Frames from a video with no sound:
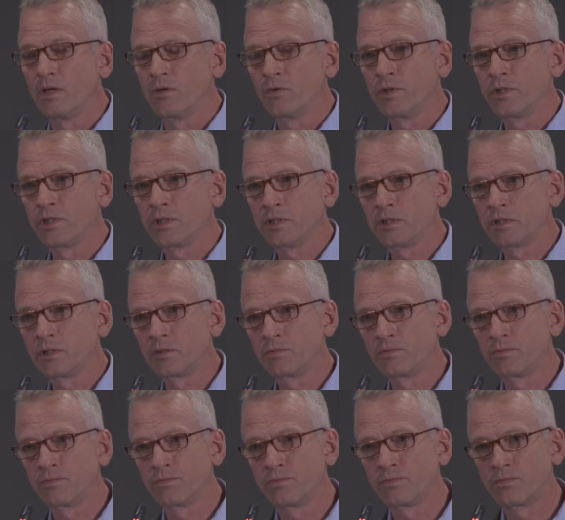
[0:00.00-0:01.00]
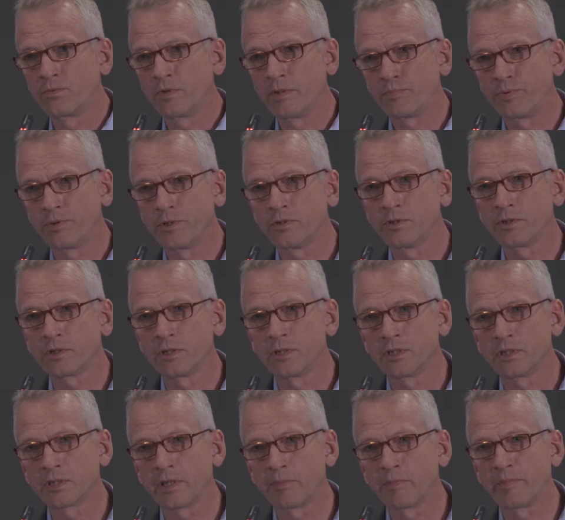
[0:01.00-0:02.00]
which is to reproduce
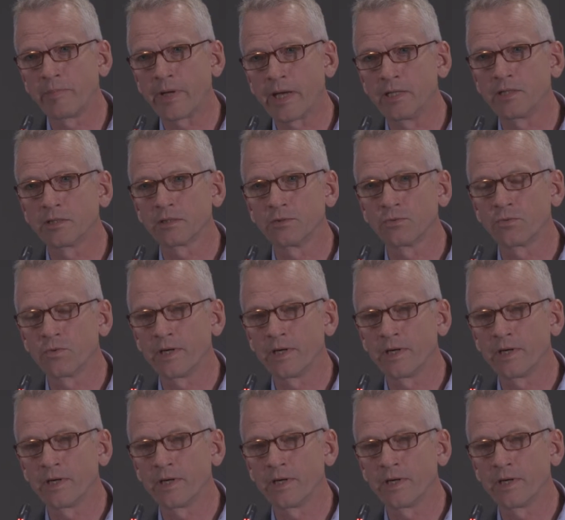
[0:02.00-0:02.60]
in some imagined